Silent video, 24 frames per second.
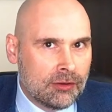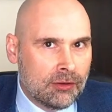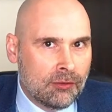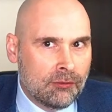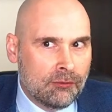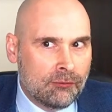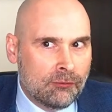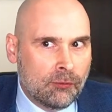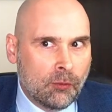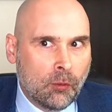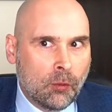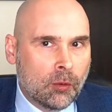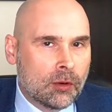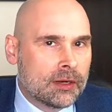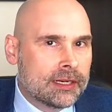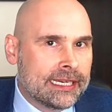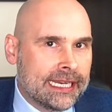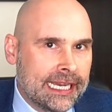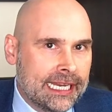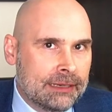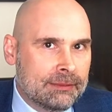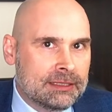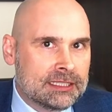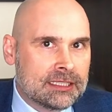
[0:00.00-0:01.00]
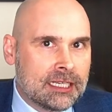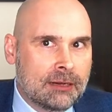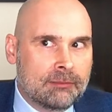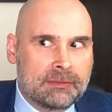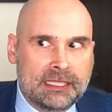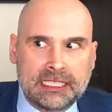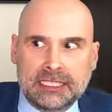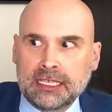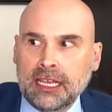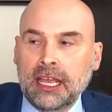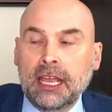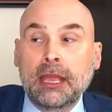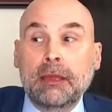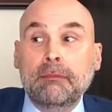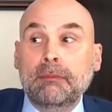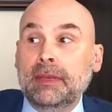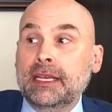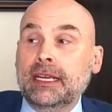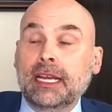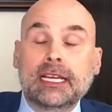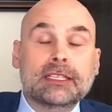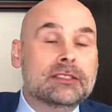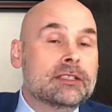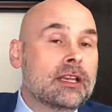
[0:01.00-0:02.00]
for cannabis companies
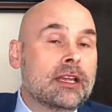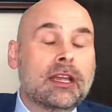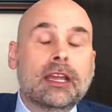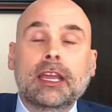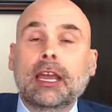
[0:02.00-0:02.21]
because,